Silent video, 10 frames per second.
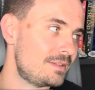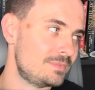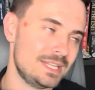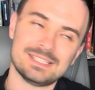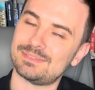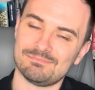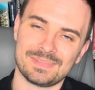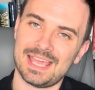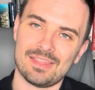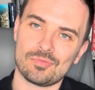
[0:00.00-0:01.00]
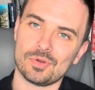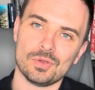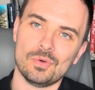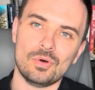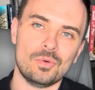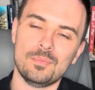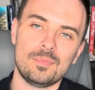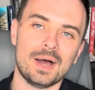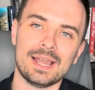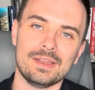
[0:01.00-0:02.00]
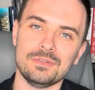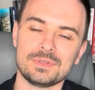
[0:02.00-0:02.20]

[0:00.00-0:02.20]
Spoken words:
need to get through, or I don't know,